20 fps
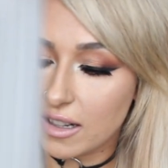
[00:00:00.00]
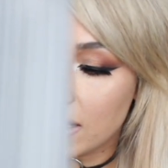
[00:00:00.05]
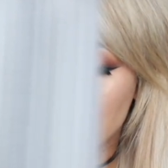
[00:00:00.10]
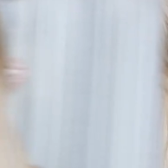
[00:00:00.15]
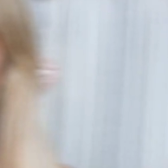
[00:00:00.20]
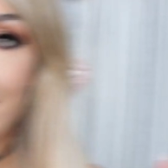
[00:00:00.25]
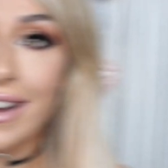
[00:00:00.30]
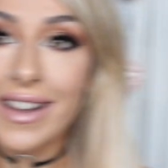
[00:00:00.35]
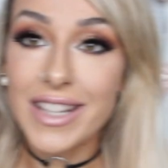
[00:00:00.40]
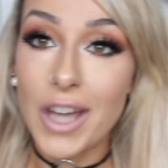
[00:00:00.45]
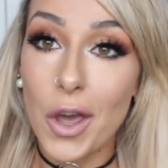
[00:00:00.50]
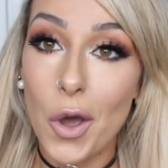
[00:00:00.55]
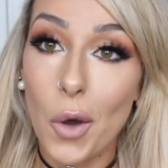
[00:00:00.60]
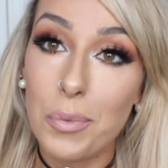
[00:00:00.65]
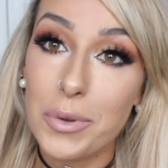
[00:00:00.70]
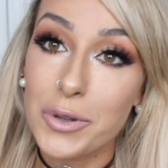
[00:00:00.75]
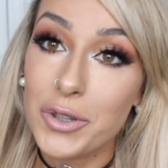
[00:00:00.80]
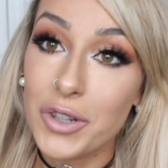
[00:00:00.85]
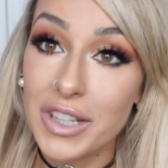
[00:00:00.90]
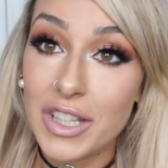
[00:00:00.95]
Anyway guys, I
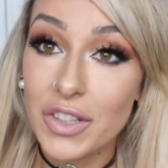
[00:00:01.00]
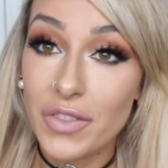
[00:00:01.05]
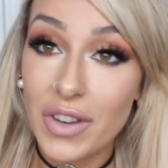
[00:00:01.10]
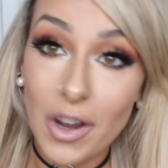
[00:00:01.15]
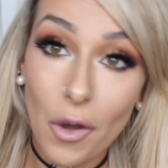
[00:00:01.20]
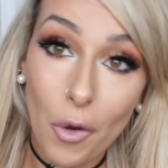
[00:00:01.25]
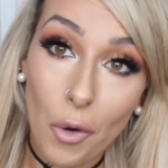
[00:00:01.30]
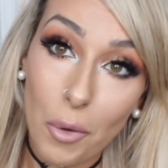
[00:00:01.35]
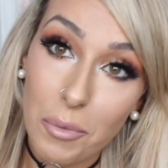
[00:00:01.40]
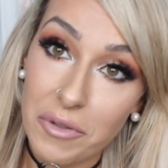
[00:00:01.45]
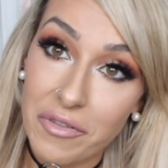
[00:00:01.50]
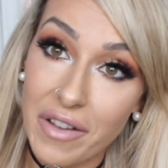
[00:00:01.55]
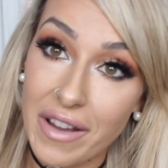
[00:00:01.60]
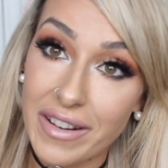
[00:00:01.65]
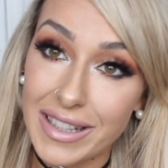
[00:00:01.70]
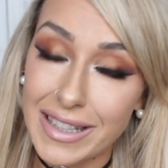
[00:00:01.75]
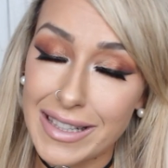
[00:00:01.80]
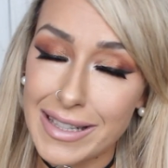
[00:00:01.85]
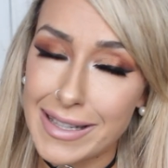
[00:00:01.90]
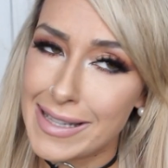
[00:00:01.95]
hope you enjoyed this video. I hope you
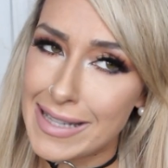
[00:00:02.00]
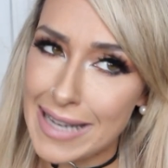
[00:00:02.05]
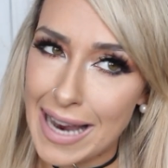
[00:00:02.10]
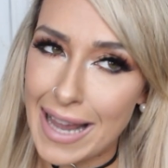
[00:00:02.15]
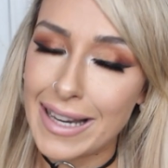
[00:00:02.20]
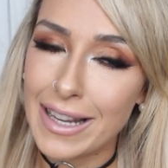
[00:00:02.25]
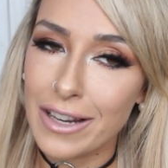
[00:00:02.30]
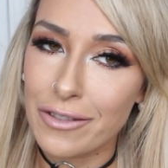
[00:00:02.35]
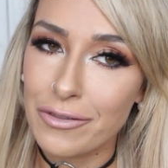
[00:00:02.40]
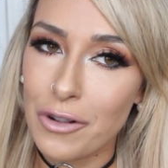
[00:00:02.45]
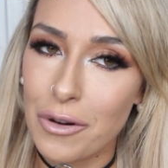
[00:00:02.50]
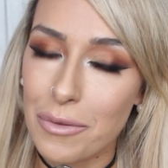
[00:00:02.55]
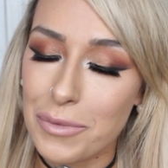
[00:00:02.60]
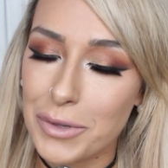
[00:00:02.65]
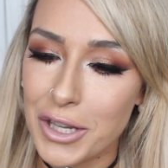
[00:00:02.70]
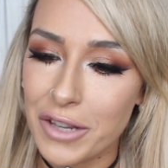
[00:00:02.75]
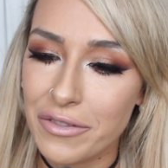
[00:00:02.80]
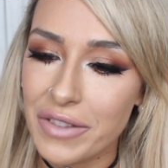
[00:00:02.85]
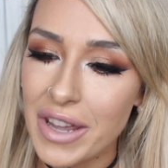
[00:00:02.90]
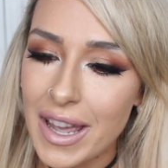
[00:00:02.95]
found it slightly
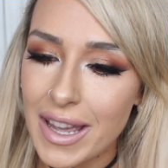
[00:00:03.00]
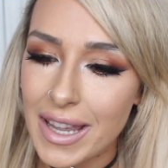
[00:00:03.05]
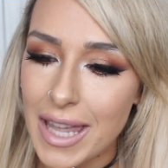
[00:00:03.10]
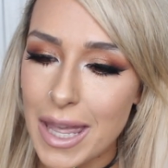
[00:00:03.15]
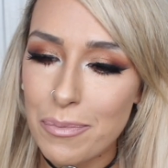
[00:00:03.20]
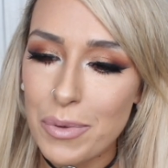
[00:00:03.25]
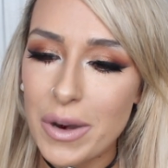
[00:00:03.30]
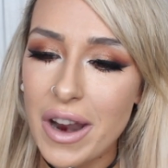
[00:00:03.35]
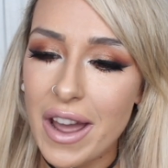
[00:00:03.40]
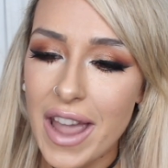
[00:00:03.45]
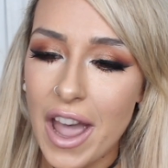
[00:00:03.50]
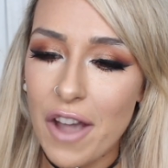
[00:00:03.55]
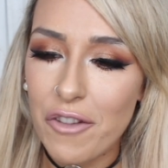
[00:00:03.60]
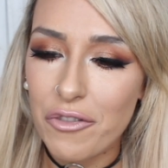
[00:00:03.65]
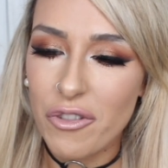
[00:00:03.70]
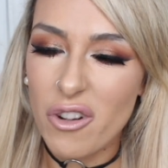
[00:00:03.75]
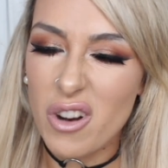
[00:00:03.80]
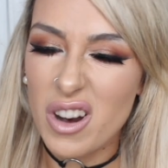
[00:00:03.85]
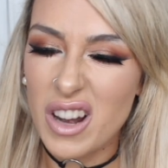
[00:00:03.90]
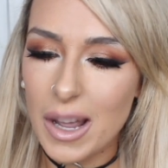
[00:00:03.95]
informative. Keep an eye out
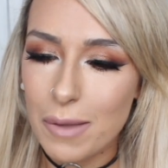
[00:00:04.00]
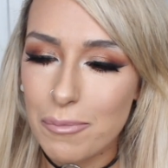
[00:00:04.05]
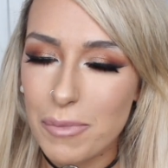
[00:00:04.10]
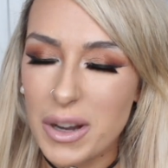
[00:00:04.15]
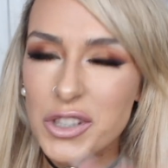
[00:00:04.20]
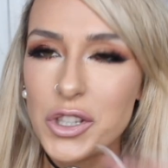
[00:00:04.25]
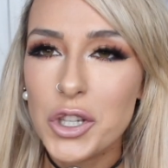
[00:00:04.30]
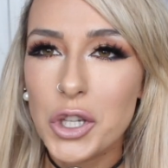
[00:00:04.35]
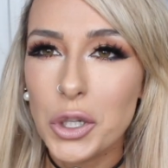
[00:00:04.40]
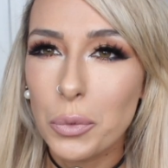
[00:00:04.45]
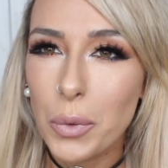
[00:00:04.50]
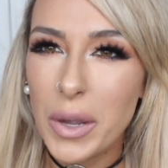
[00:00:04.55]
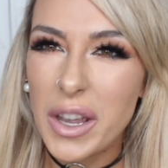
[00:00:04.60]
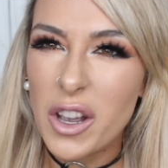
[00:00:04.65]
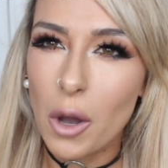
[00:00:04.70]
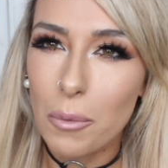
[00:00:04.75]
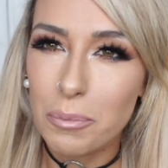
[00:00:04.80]
for like my two week